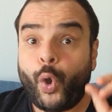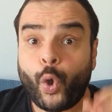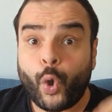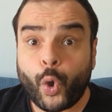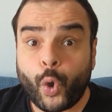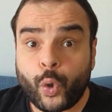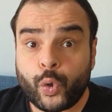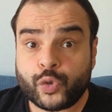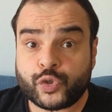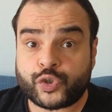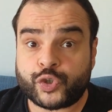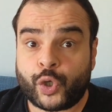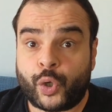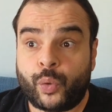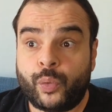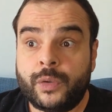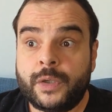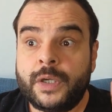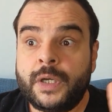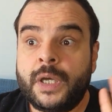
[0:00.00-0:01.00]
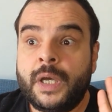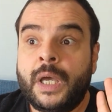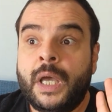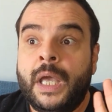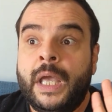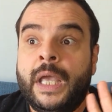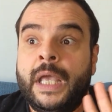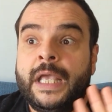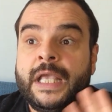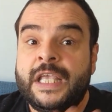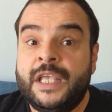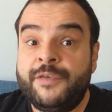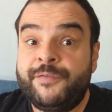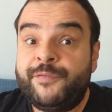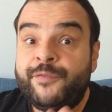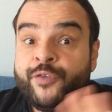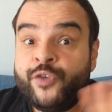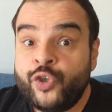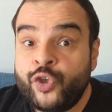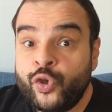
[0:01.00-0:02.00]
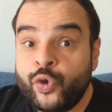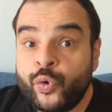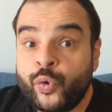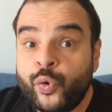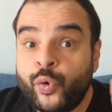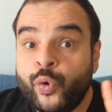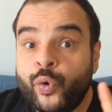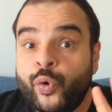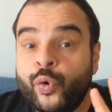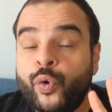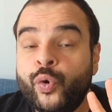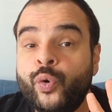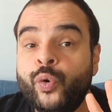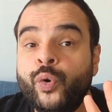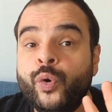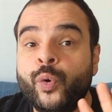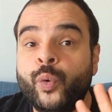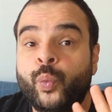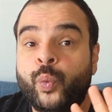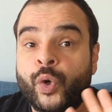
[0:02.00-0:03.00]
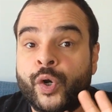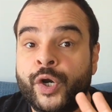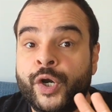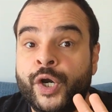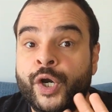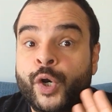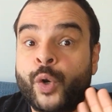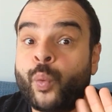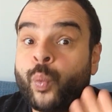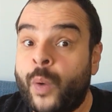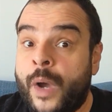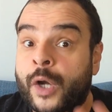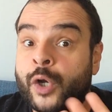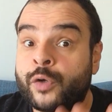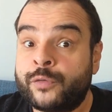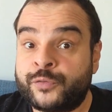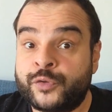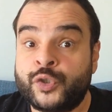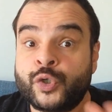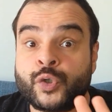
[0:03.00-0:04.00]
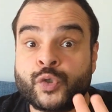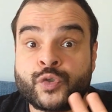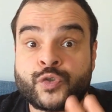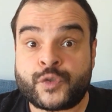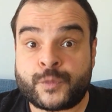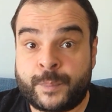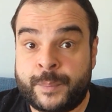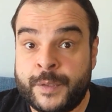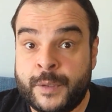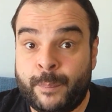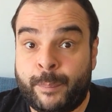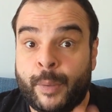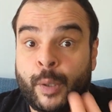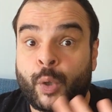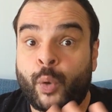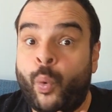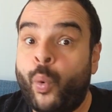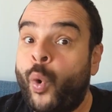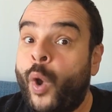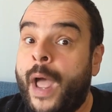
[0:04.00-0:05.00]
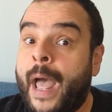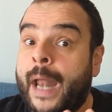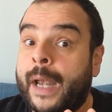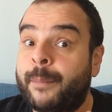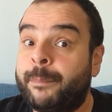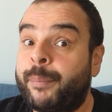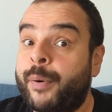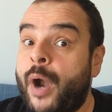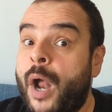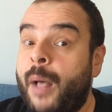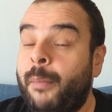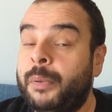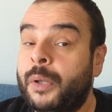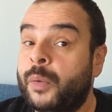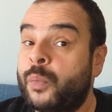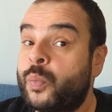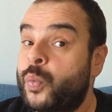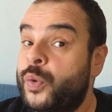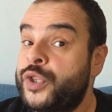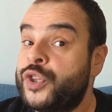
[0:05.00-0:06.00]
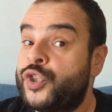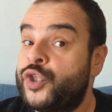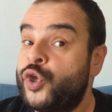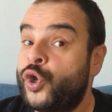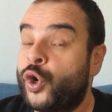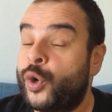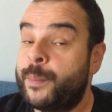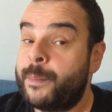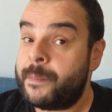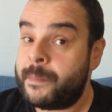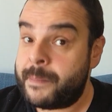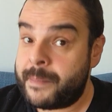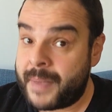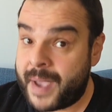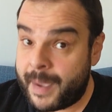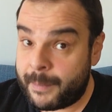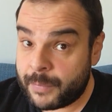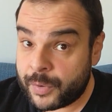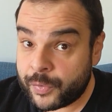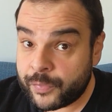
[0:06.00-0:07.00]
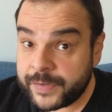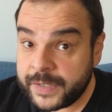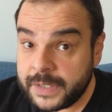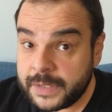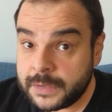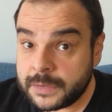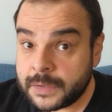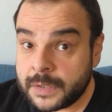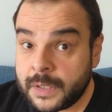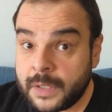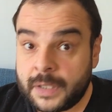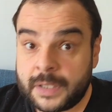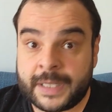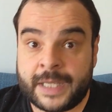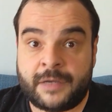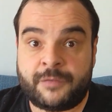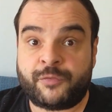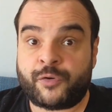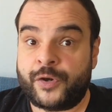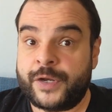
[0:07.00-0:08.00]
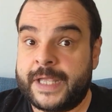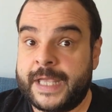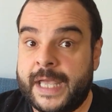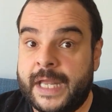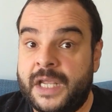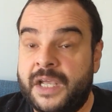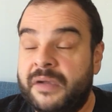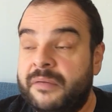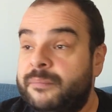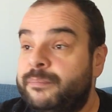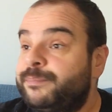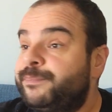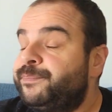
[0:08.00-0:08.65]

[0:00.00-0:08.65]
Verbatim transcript: Also, if you were one of those people who had a problem with your memory, like forgetting